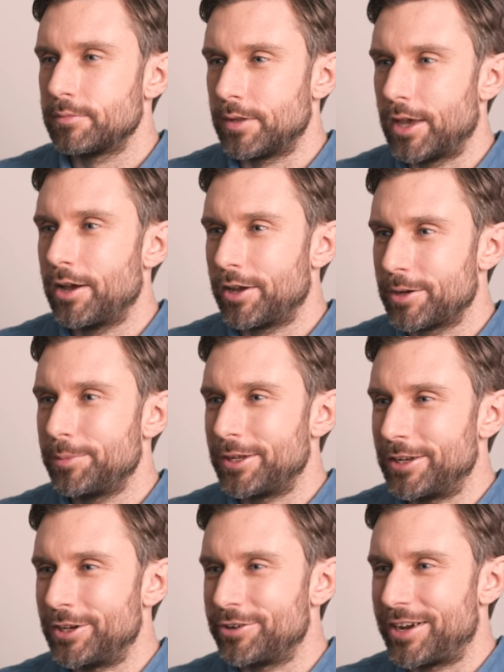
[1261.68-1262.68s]
Yeah, I
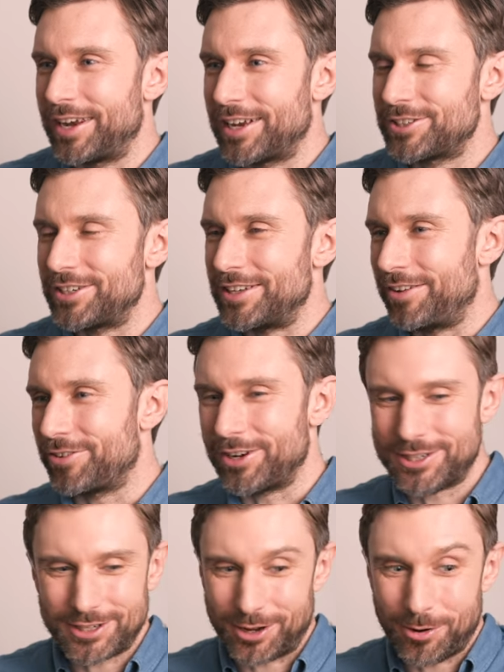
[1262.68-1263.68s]
completely agree. And actually, I've gone
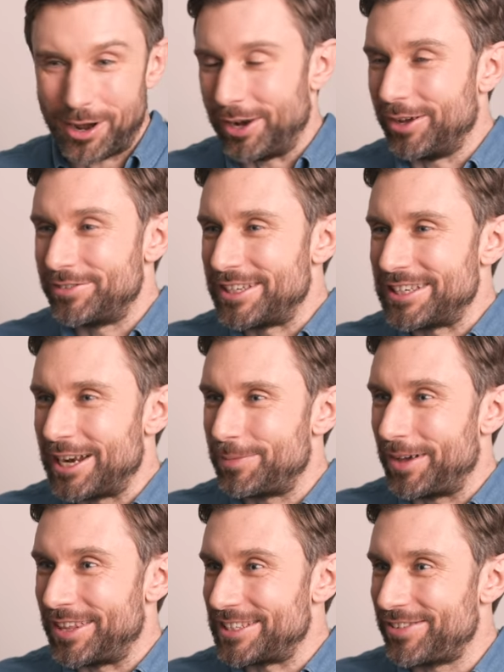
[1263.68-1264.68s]
into quite a lot of detail
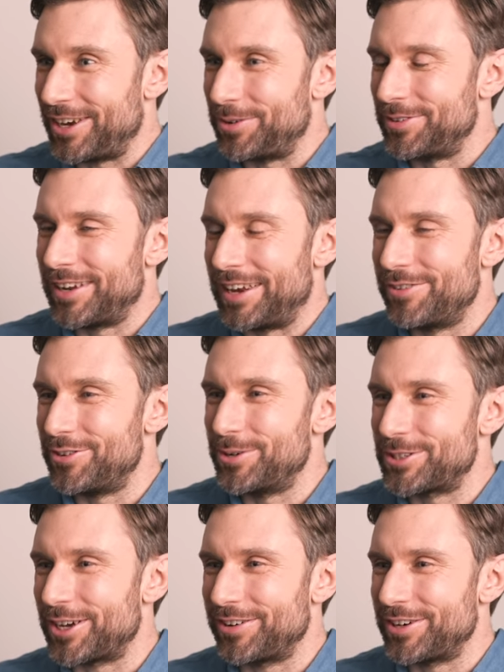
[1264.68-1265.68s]
about this. If anyone, any
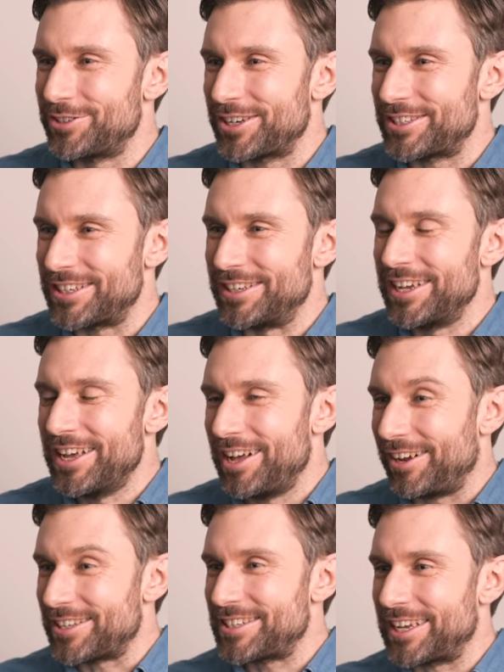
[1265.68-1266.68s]
viewers are interested, I'll
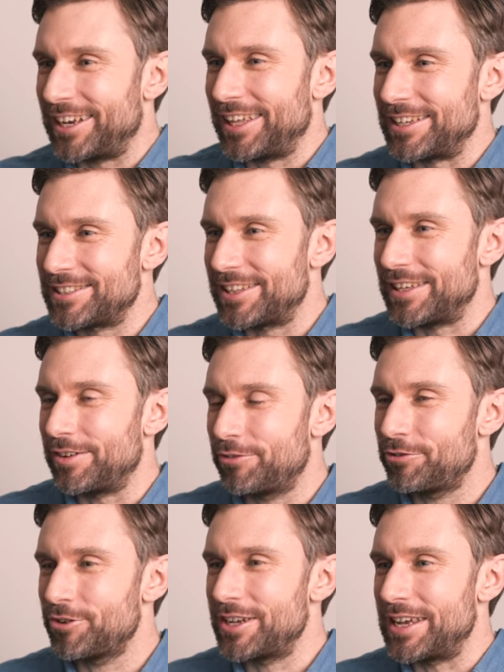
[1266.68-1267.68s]
stick a link to the
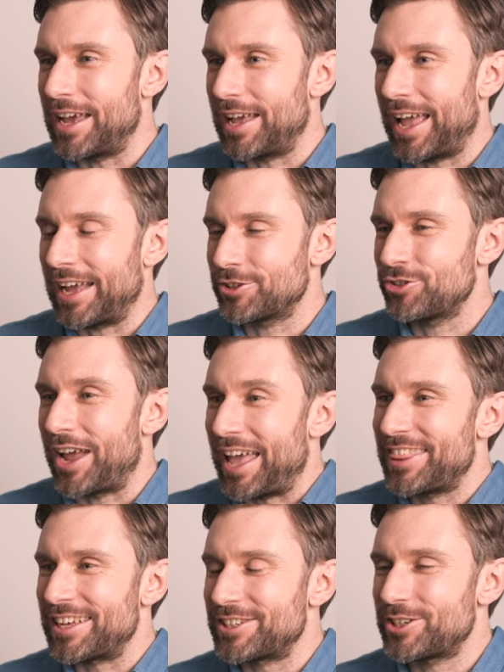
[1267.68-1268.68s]
free extra
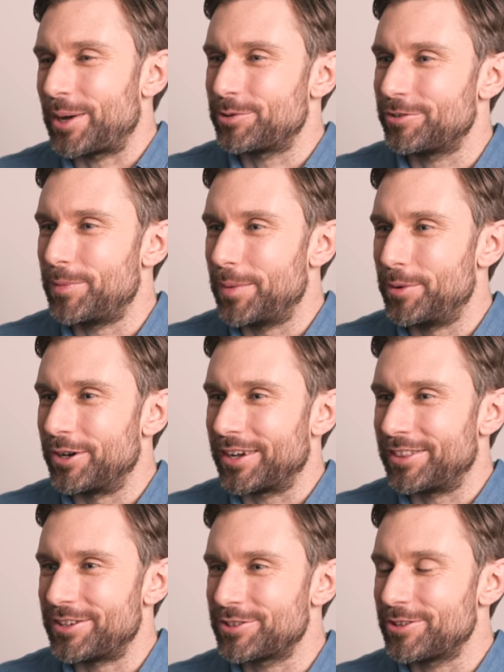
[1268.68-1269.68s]
ethics chapter of my book in
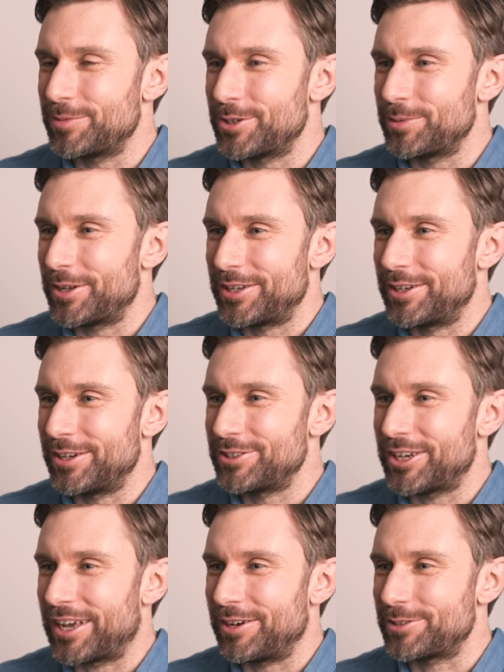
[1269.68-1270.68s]
the description, where you can go and
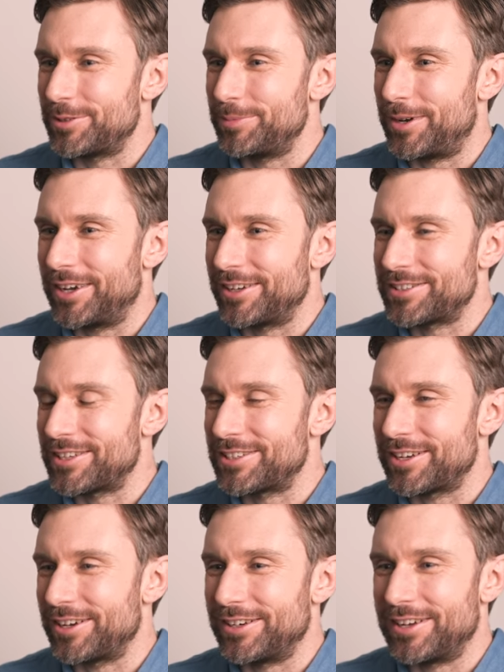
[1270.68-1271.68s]
check out some of my answers to
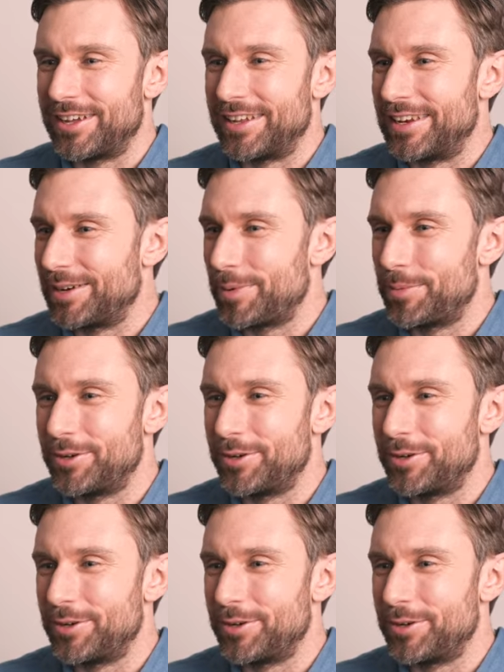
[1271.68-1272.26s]
gain a little bit more